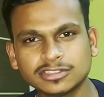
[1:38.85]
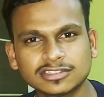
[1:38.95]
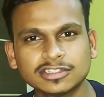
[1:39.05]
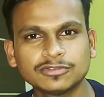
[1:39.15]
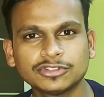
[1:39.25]

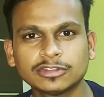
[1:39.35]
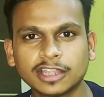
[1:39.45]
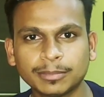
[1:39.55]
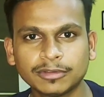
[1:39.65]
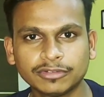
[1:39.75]
not just in
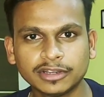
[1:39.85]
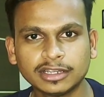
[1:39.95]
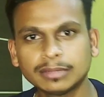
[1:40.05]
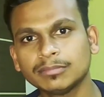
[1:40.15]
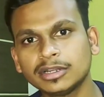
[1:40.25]

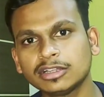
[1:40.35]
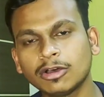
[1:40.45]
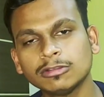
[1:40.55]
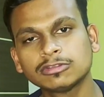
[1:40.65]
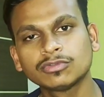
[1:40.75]
physiotherapy field, but